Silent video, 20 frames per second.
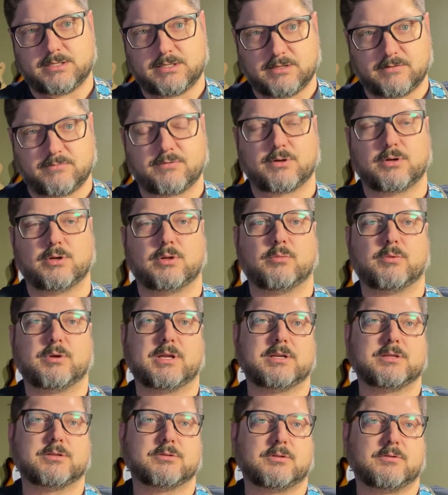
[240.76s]
difficult when
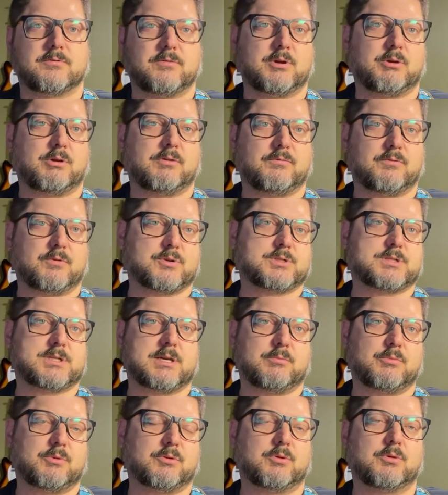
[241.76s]
I do the very first
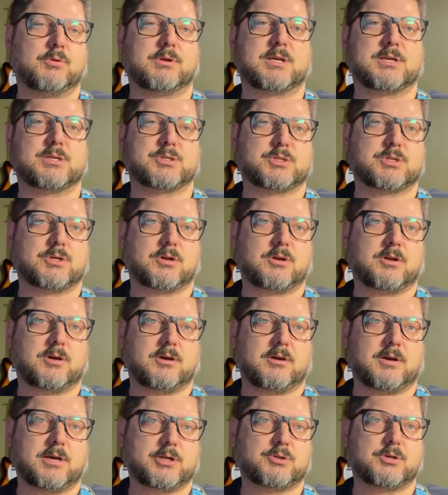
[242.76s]
time through and I start
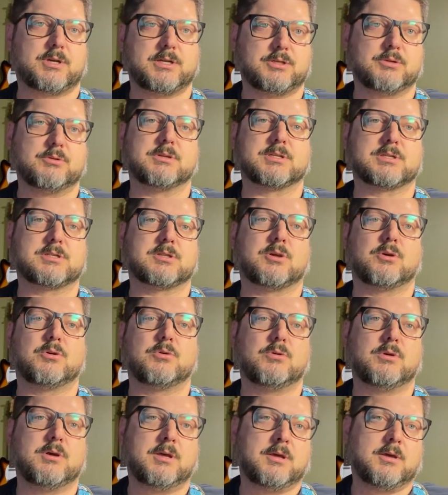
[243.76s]
off, I try and do it as
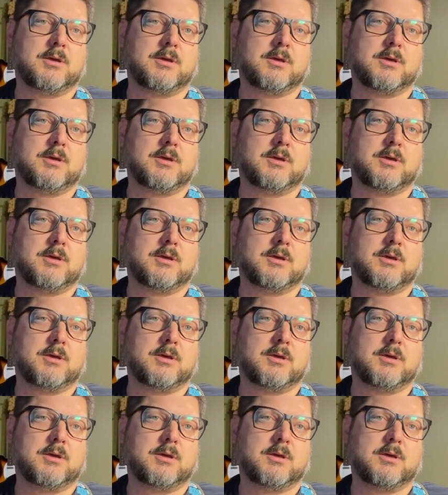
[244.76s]
slow